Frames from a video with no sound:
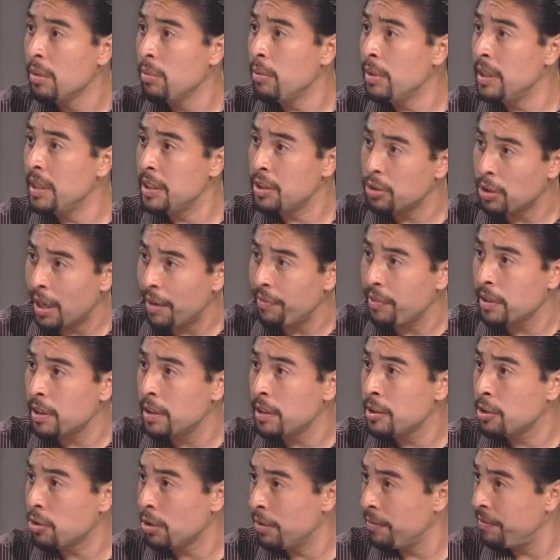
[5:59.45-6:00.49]
We need traffic
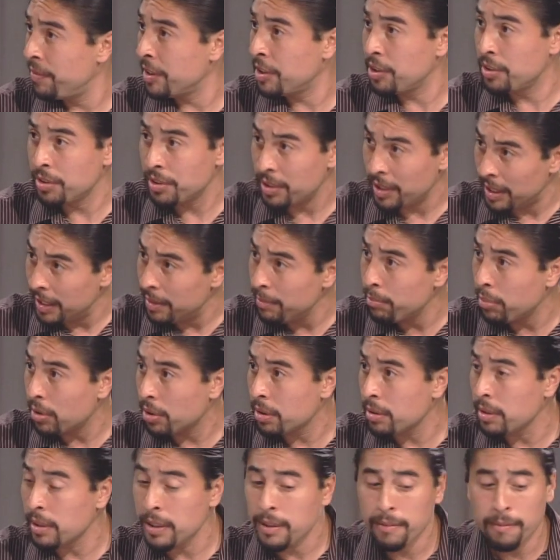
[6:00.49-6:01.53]
control fixtures in
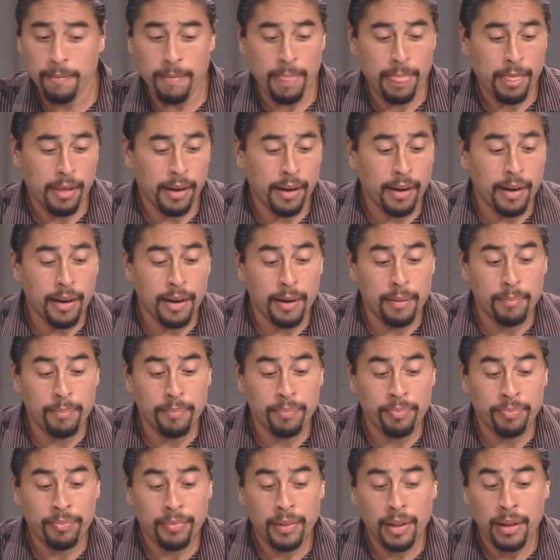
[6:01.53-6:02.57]
Berkeley,
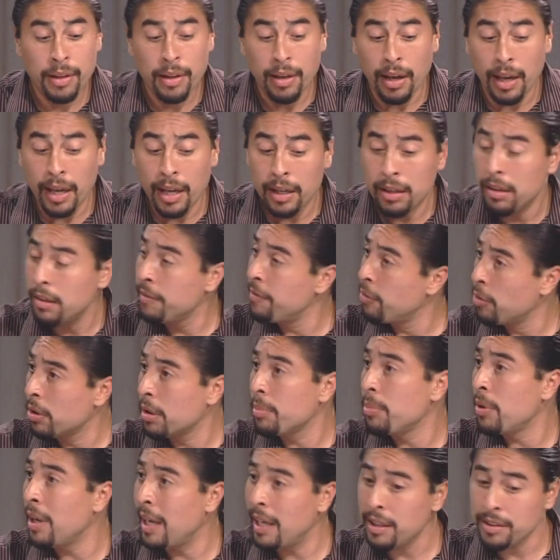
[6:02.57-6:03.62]
and
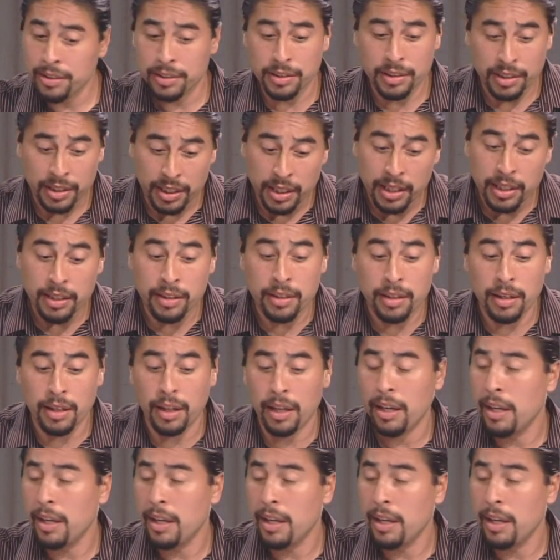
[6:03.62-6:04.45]
affordable housing again.